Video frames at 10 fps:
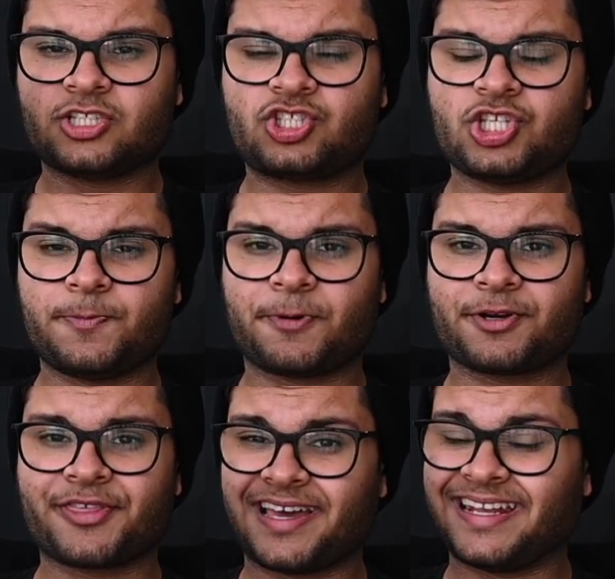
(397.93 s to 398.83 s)

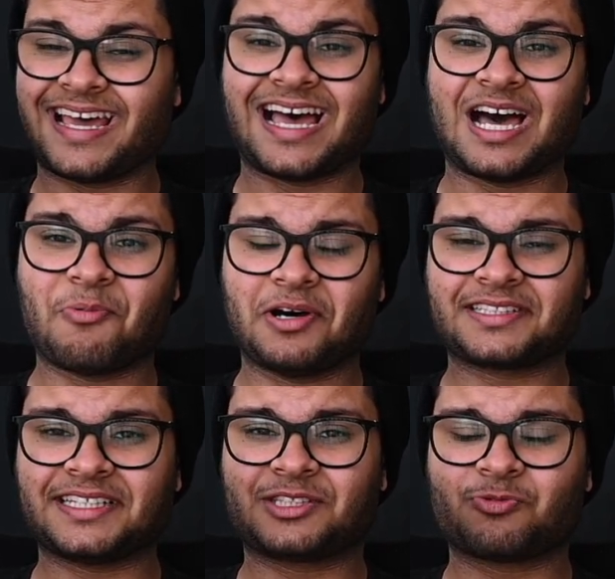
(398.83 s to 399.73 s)
cheaper than
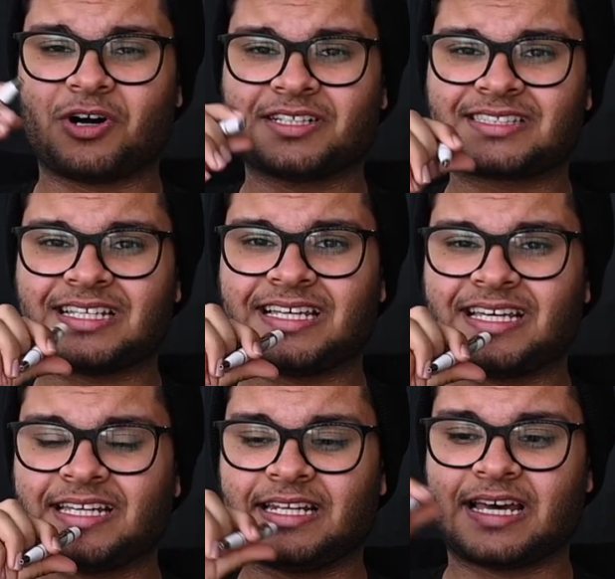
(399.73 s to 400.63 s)
what it was
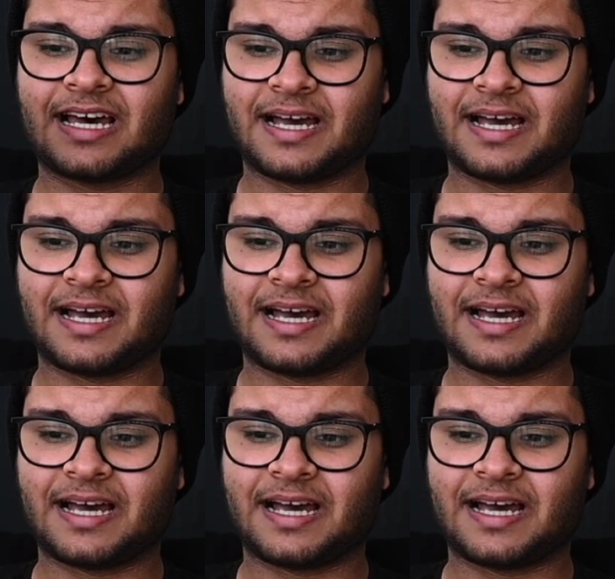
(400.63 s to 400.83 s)
in